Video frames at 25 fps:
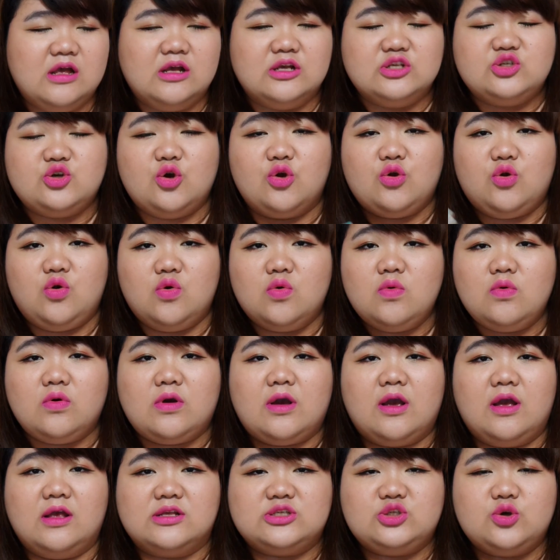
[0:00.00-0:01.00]
So
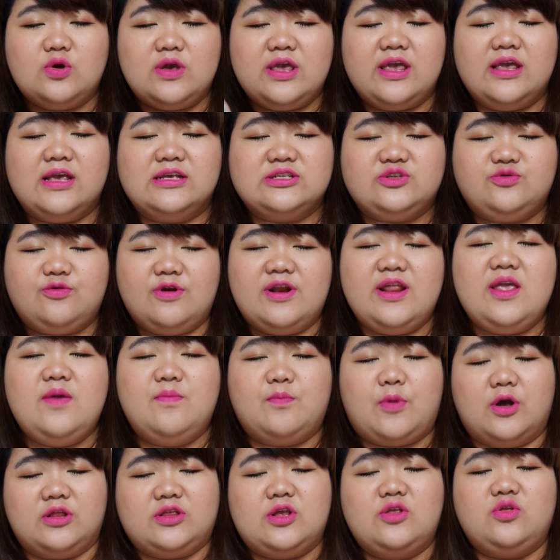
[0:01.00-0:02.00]
it is really
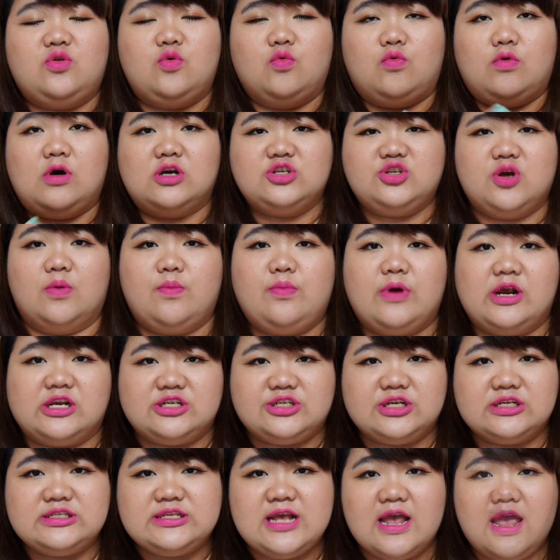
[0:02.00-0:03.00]
important to wash your
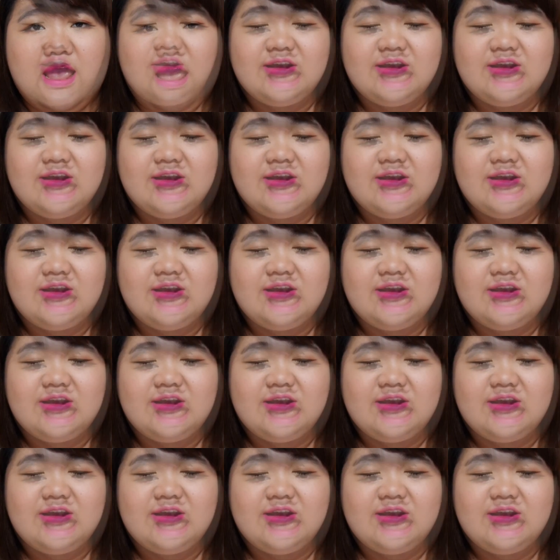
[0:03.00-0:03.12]
brushes.